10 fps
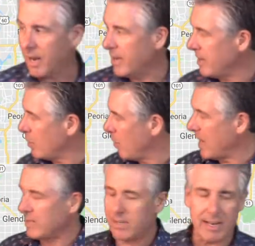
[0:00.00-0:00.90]
in the
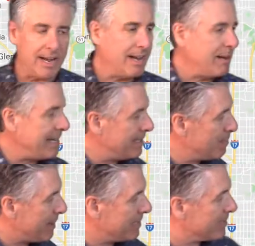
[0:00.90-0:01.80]
west and
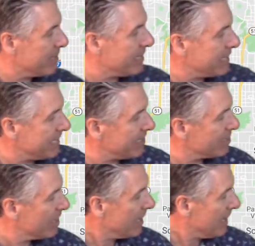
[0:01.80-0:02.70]
East Mesa in the
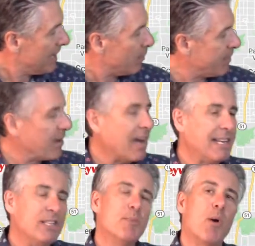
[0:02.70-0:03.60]
east, we've got
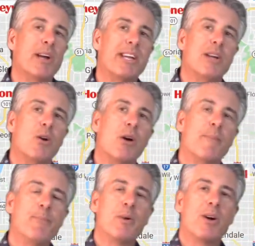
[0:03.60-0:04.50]
Eastmark here.
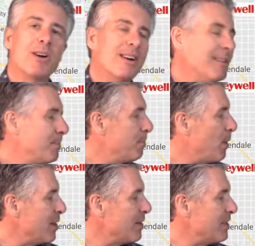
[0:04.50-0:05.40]
Our
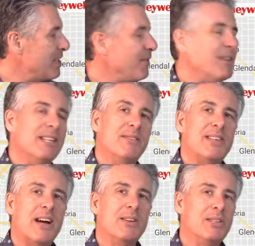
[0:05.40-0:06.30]
partner Tiffany lives
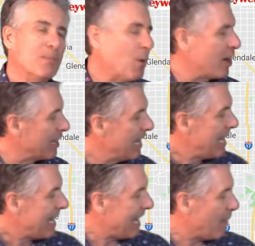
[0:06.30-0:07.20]
out in Eastmark,
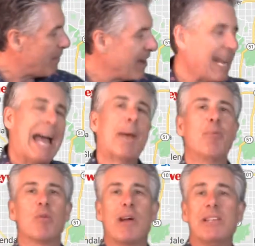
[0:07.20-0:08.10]
and we've got
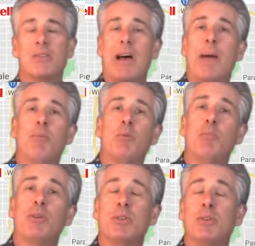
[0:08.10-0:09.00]
Apple, right? So Apple
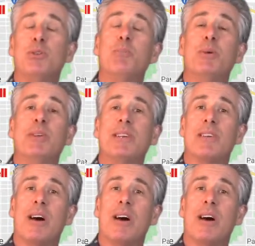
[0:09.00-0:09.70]
built a $2 billion